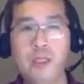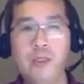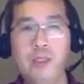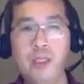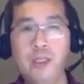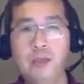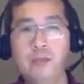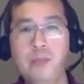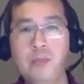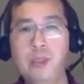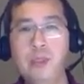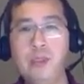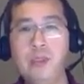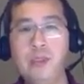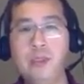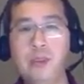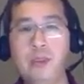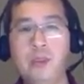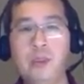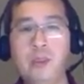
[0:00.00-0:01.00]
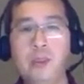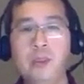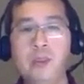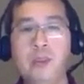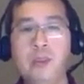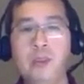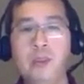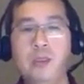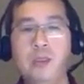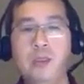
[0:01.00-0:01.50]
how to
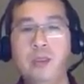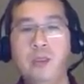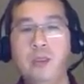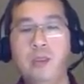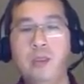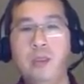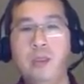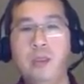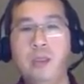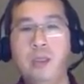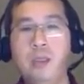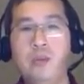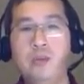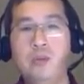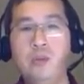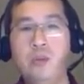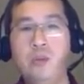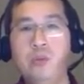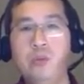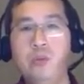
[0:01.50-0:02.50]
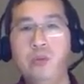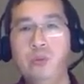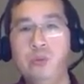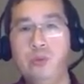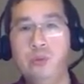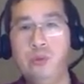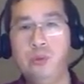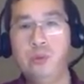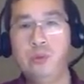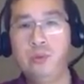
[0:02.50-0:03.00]
implement, how to run.
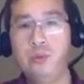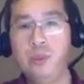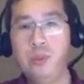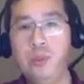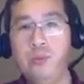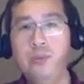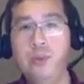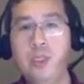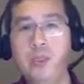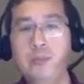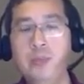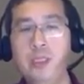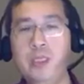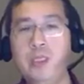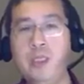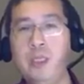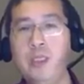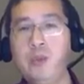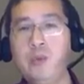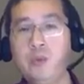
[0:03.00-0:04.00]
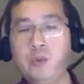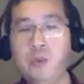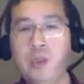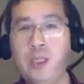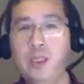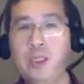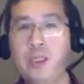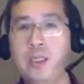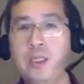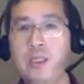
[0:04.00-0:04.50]
So we can,
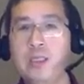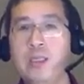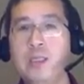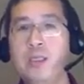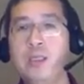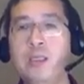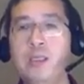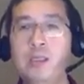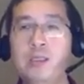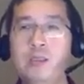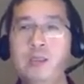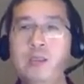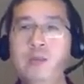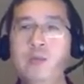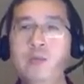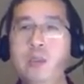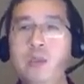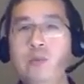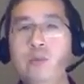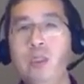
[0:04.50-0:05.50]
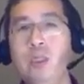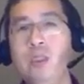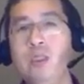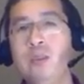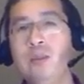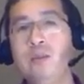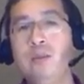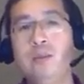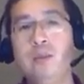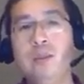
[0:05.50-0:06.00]
even the same SQL
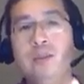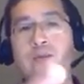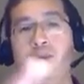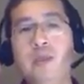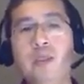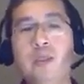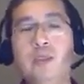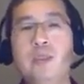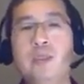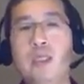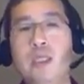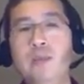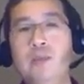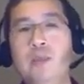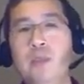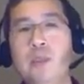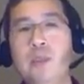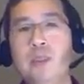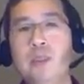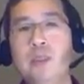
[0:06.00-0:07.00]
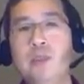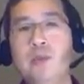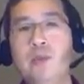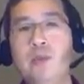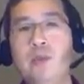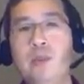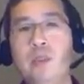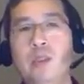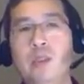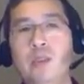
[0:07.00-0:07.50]
commands,
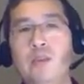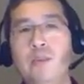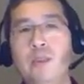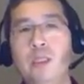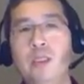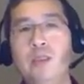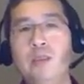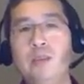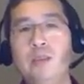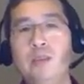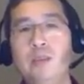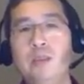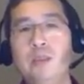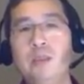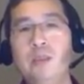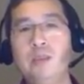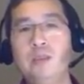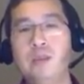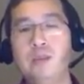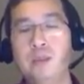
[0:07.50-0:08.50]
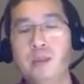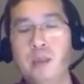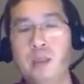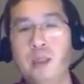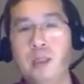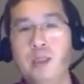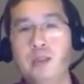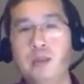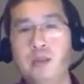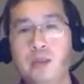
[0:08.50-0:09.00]
clouds, we may use a
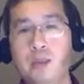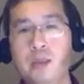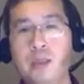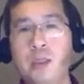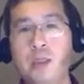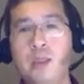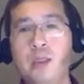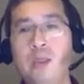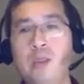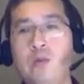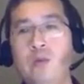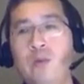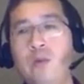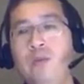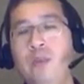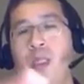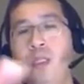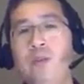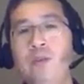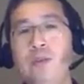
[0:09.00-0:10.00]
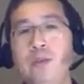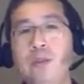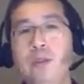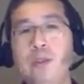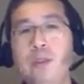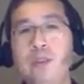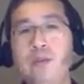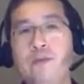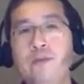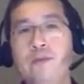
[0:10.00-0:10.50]
different method
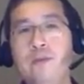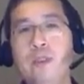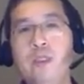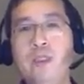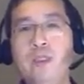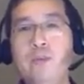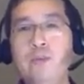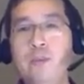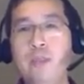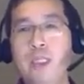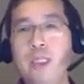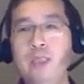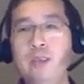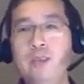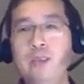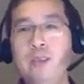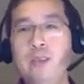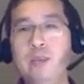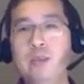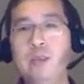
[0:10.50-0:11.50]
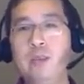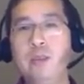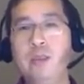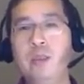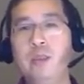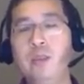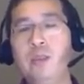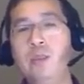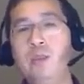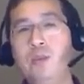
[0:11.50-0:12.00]
to retrieve data. Some